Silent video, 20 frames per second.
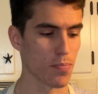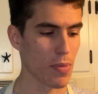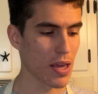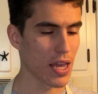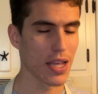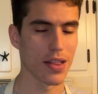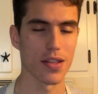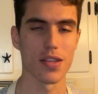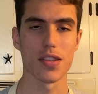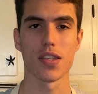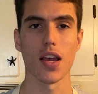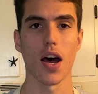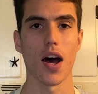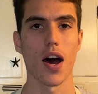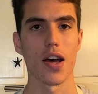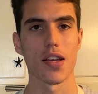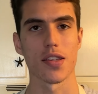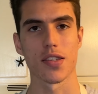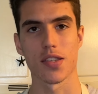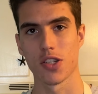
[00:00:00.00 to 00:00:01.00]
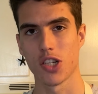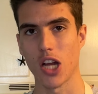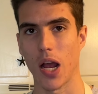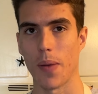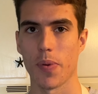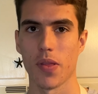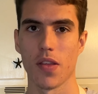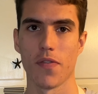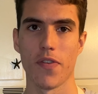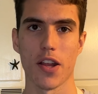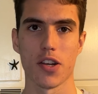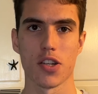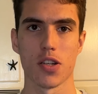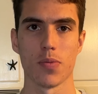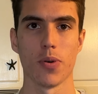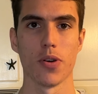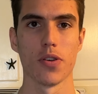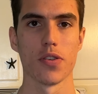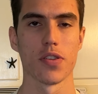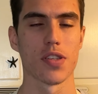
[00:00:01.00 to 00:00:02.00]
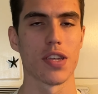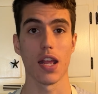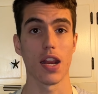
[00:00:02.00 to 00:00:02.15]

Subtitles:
Making the sauce, chopping the vegetables,